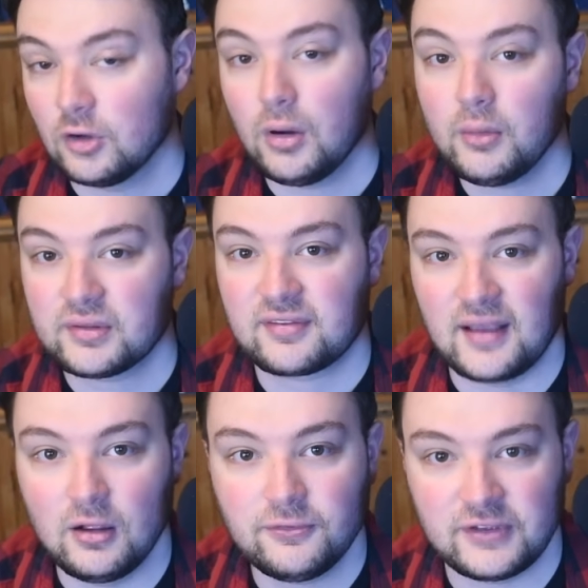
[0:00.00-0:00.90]
Toho
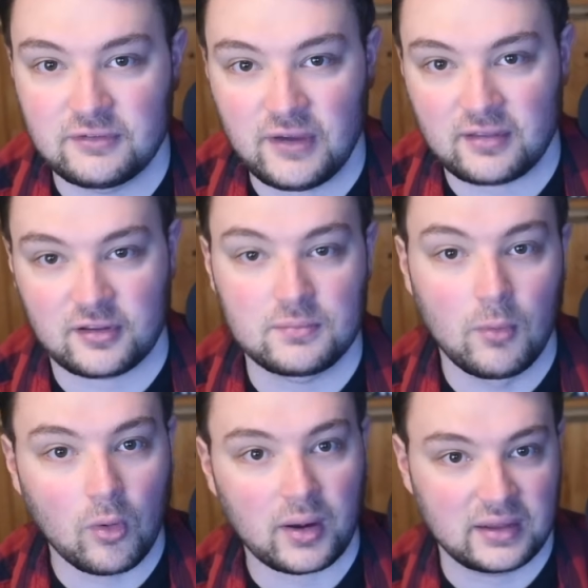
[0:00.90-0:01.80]
itself invested
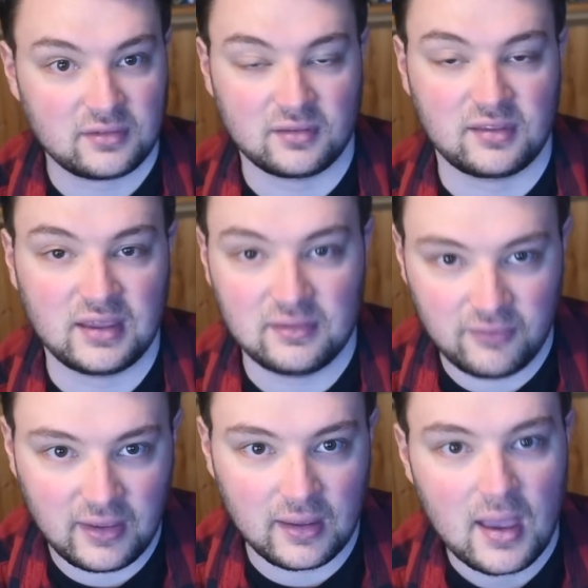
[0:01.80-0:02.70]
more into
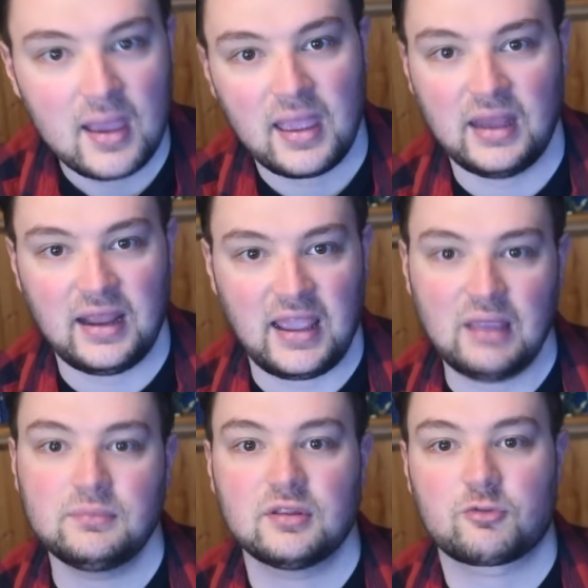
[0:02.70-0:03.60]
TV and
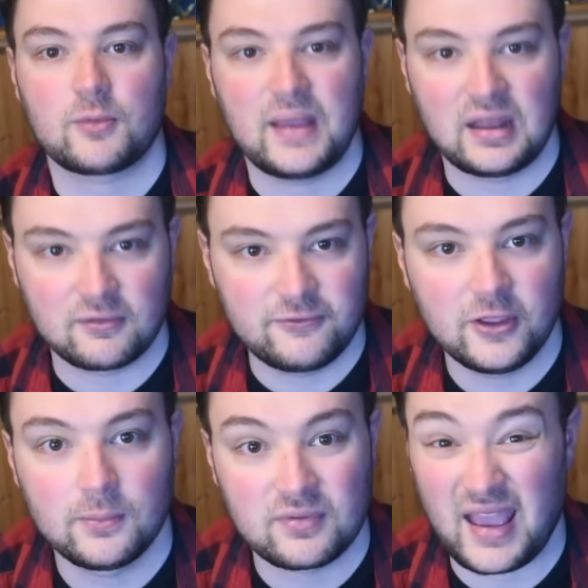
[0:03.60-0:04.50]
aimed its remaining
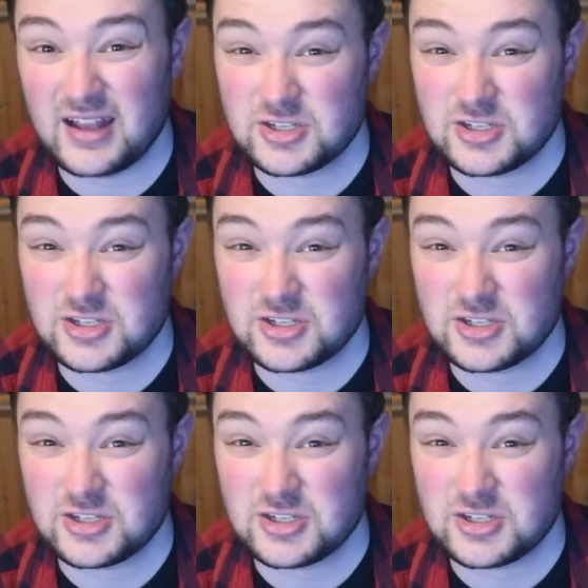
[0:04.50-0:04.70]
films at